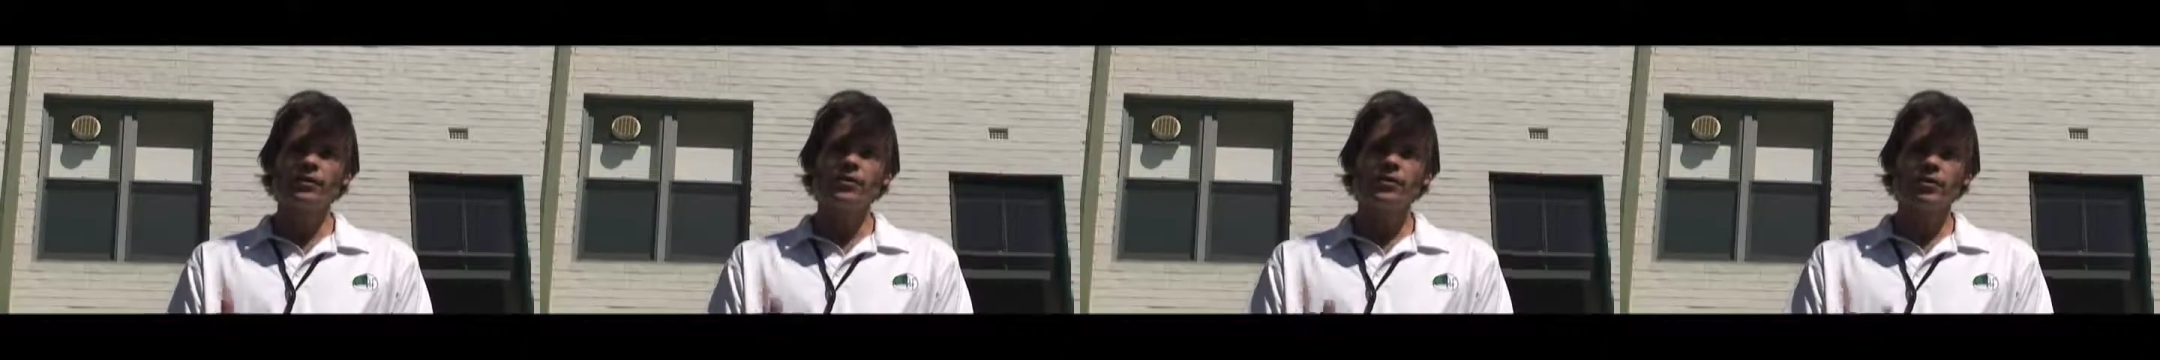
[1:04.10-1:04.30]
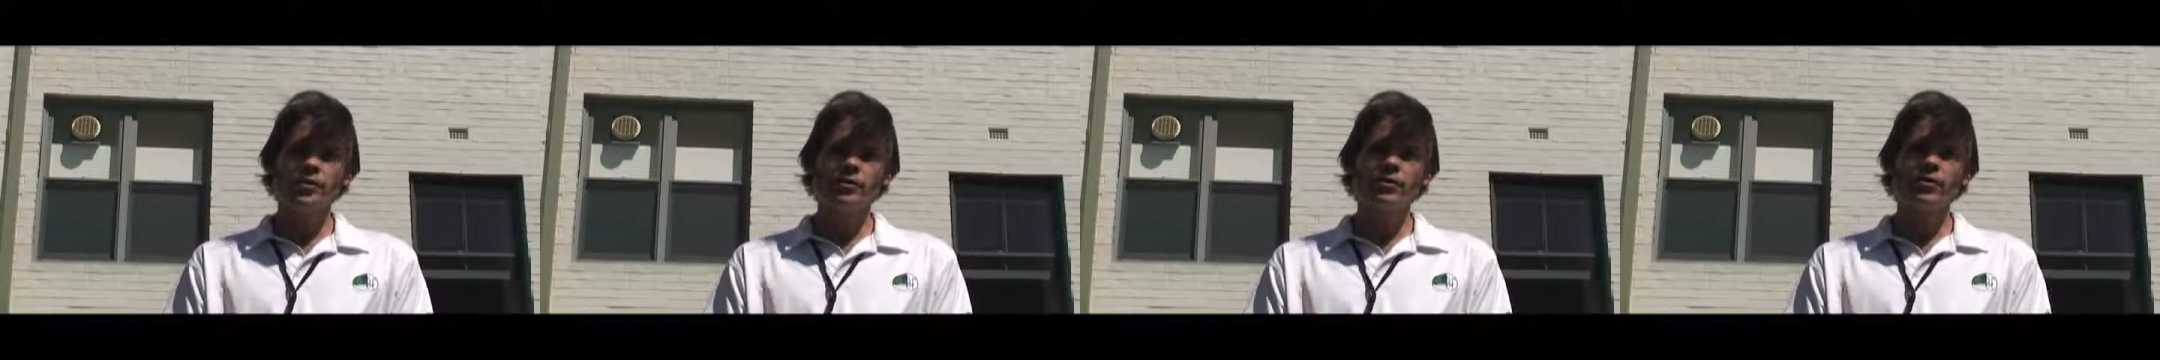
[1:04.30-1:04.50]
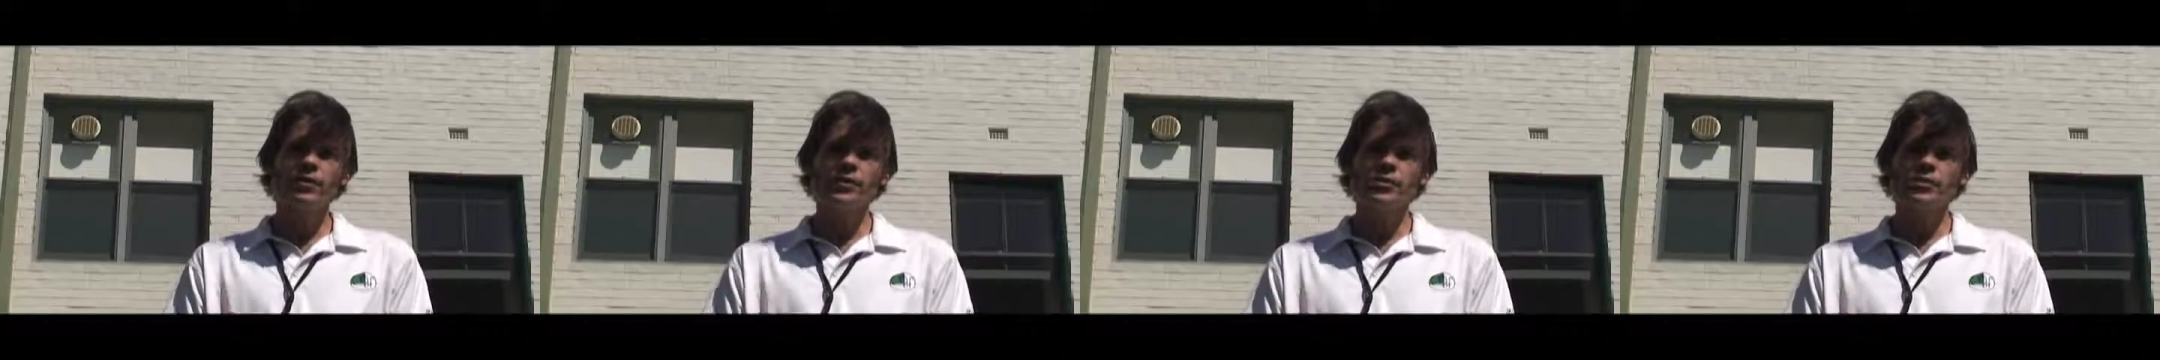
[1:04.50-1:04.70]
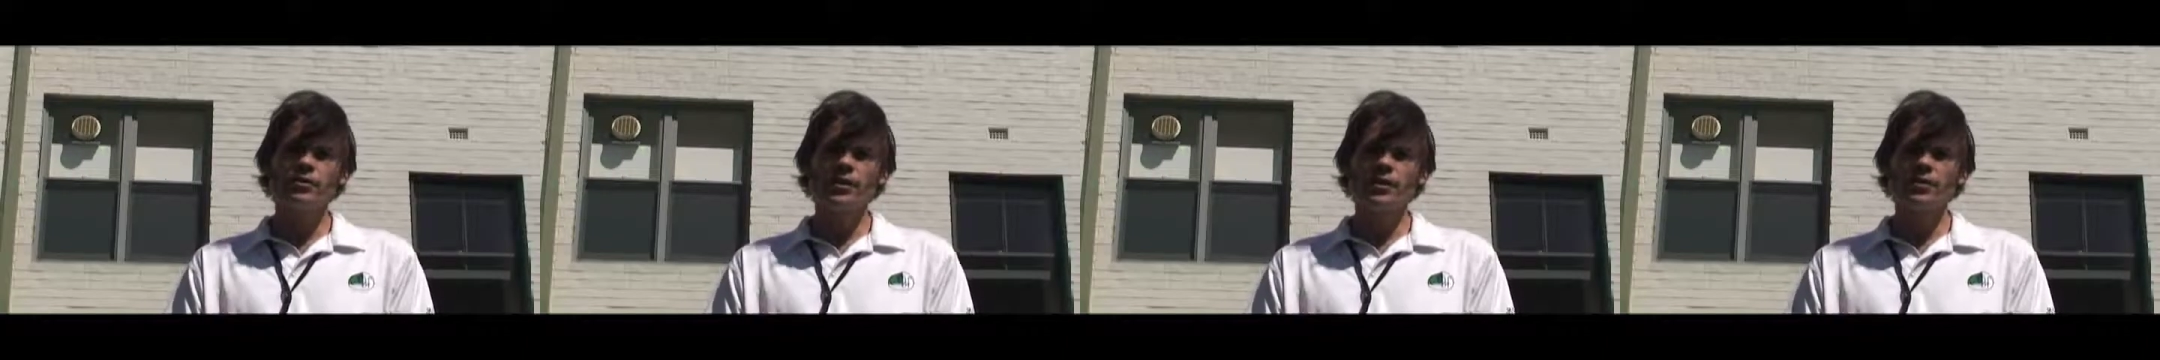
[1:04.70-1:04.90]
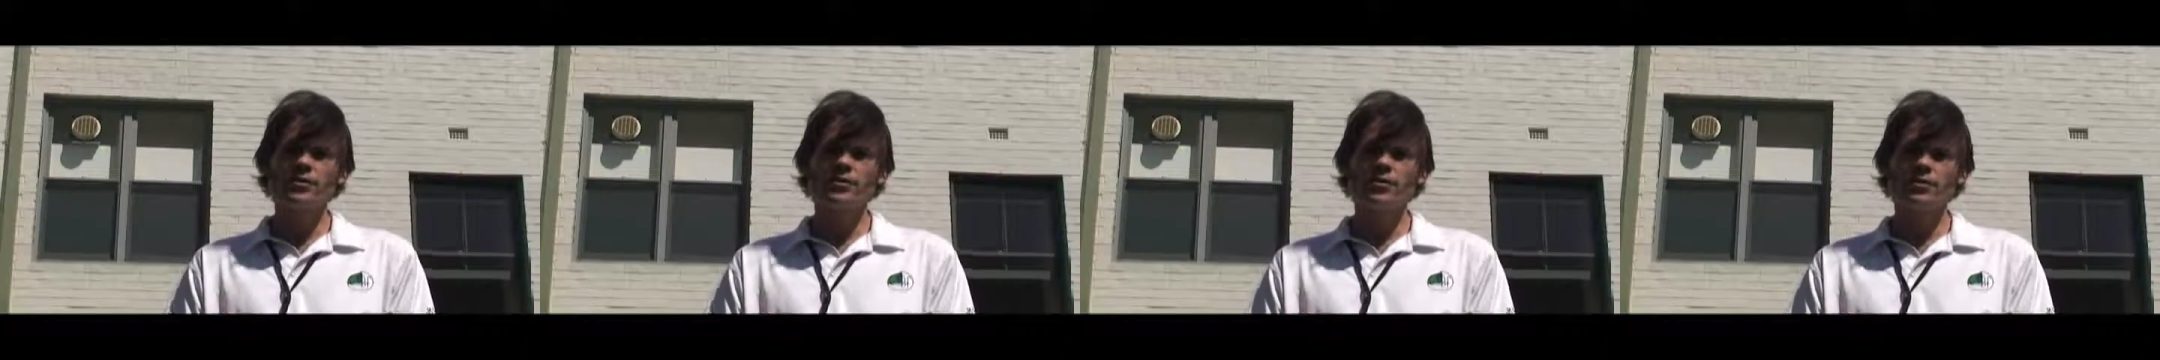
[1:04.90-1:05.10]
the cherry
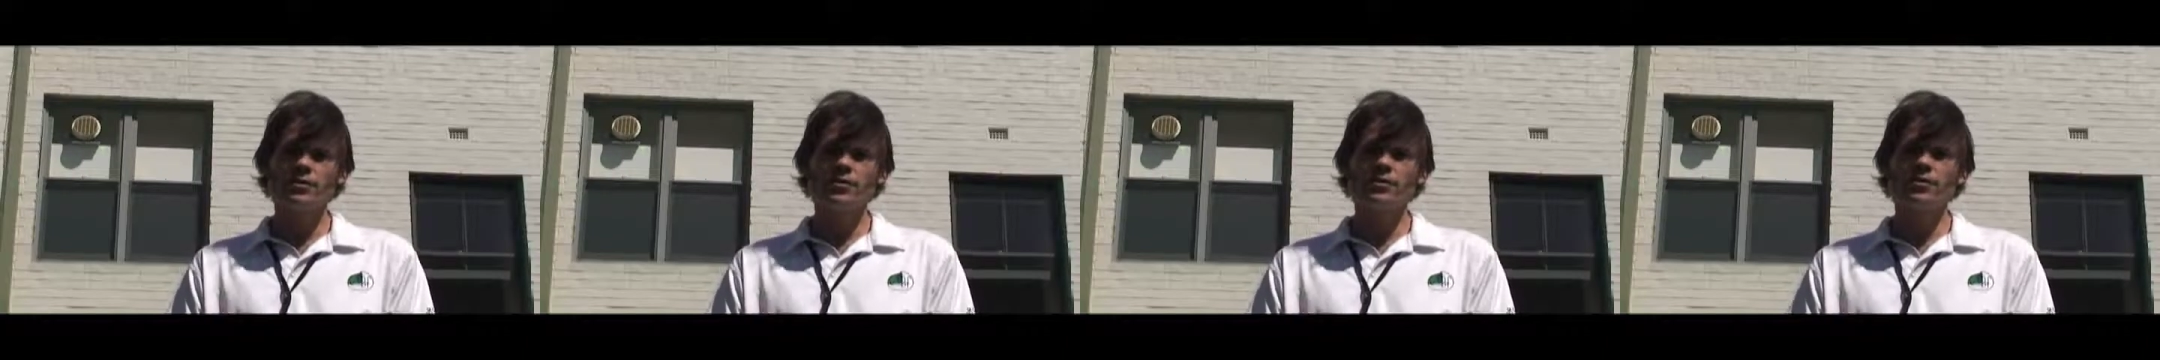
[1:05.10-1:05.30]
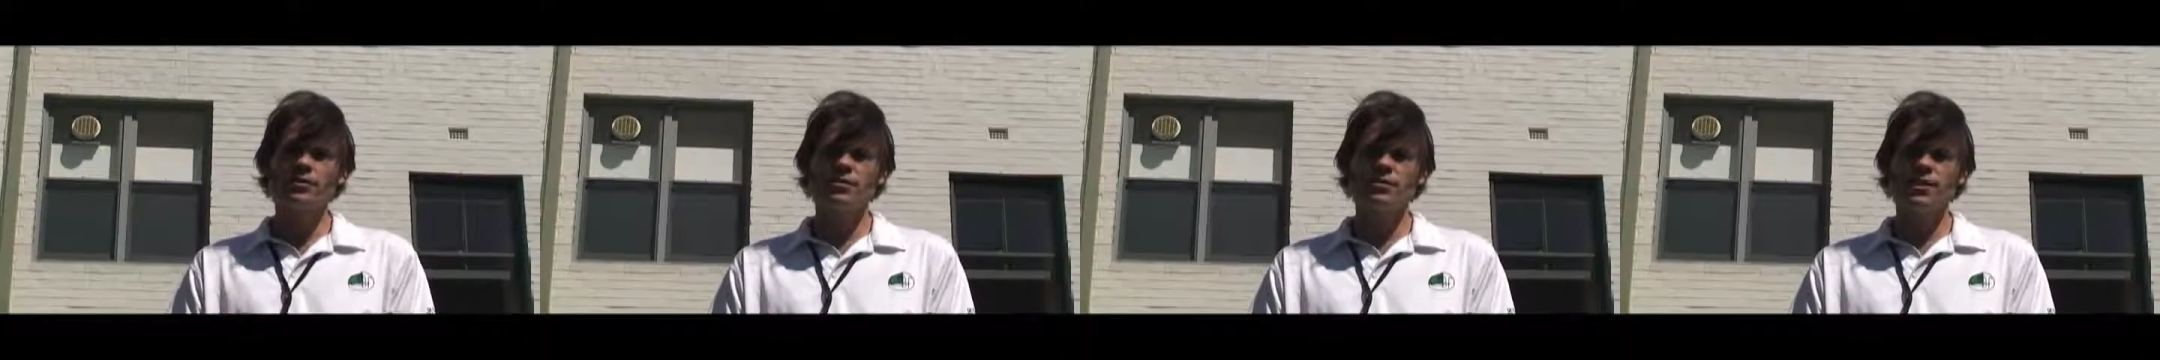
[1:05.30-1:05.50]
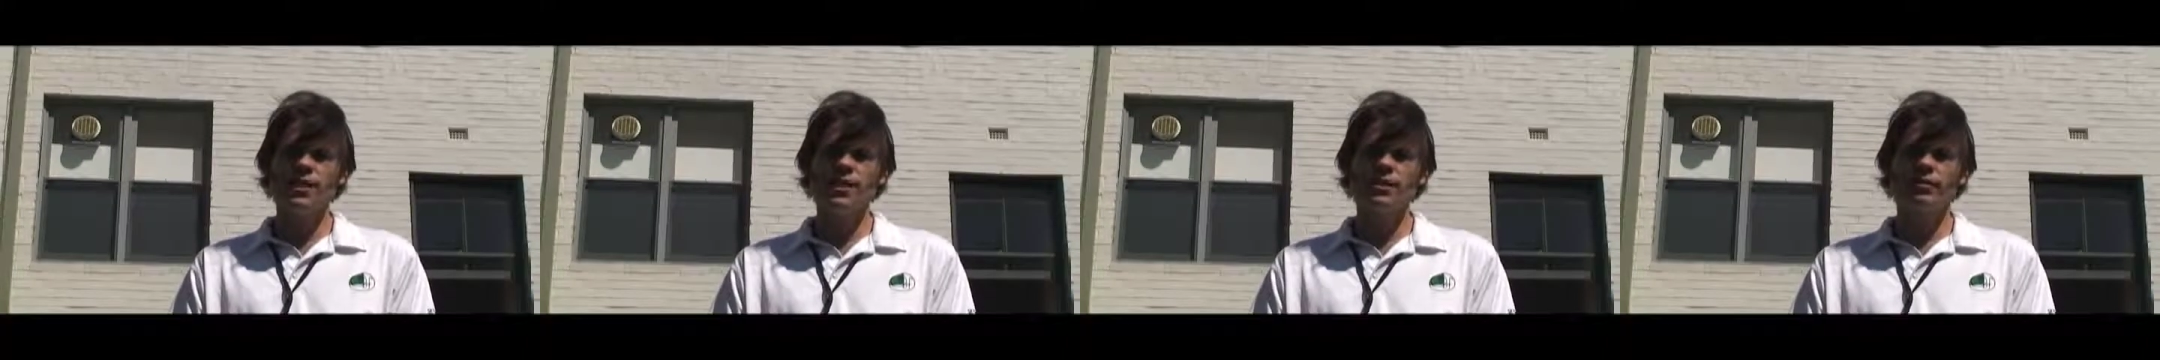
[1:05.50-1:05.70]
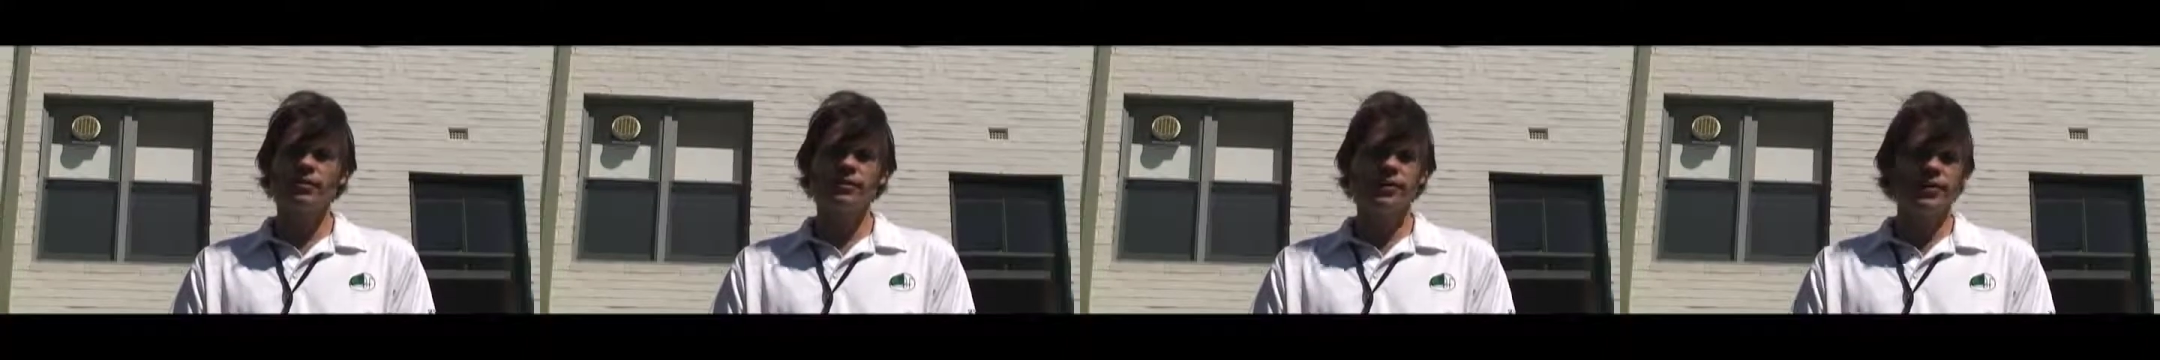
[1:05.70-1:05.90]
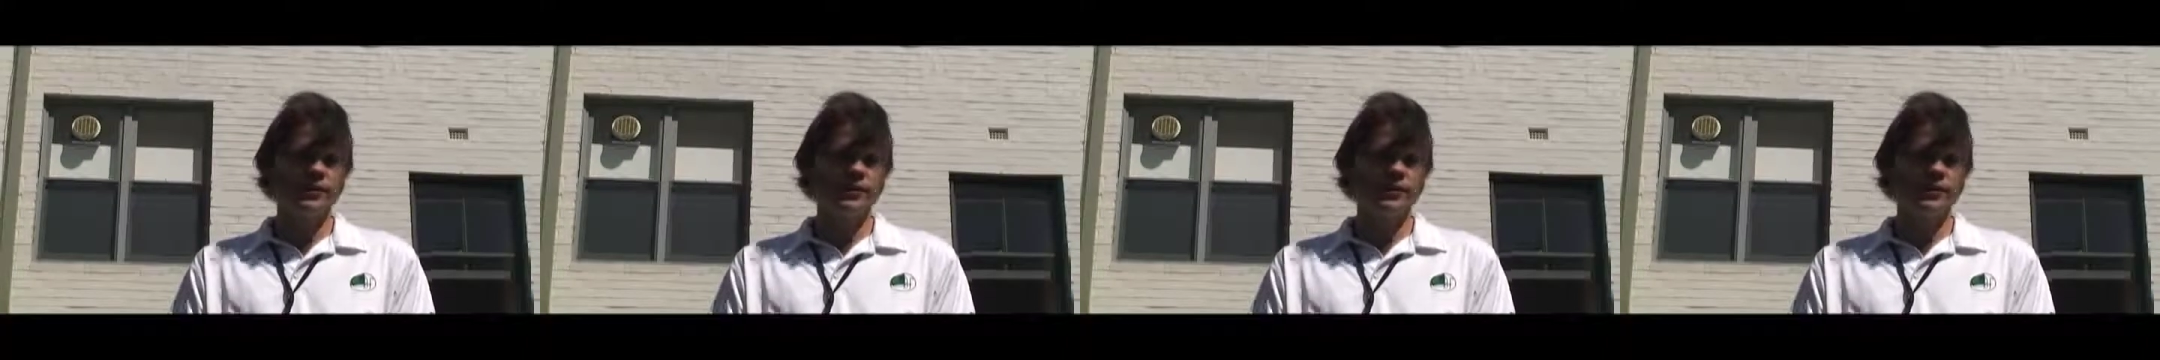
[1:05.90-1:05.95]
industry as it exists now,